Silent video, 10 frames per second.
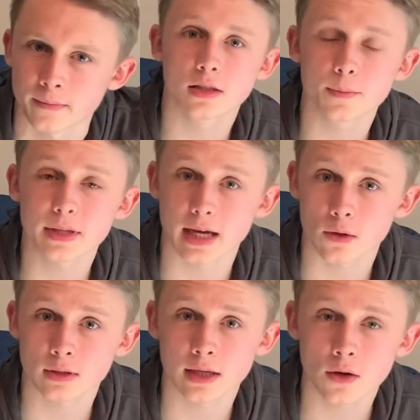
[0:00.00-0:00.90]
Something
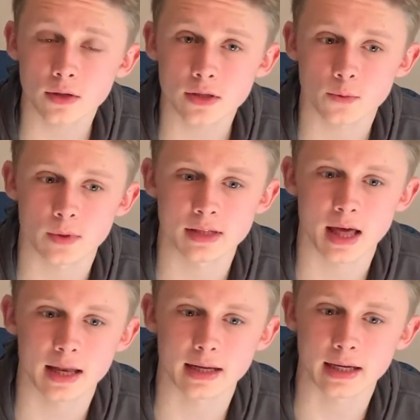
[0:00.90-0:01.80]
else I noticed was
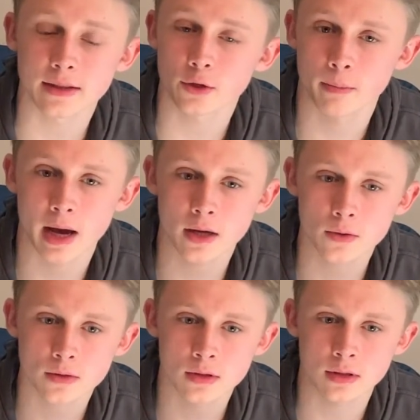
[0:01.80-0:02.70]
that in their
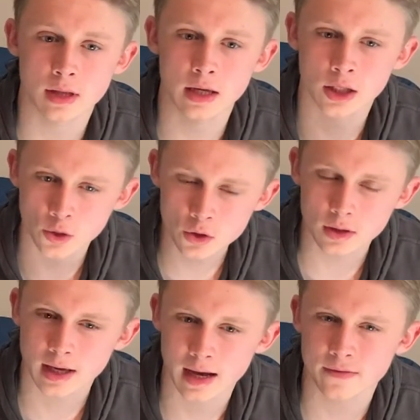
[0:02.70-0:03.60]
bios, they
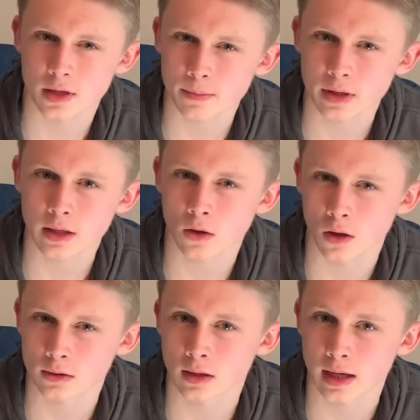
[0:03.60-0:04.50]
usually have something
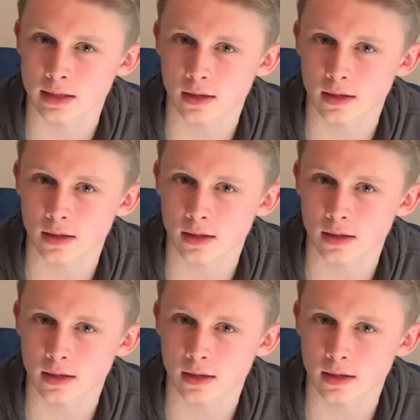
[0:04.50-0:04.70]
along the lines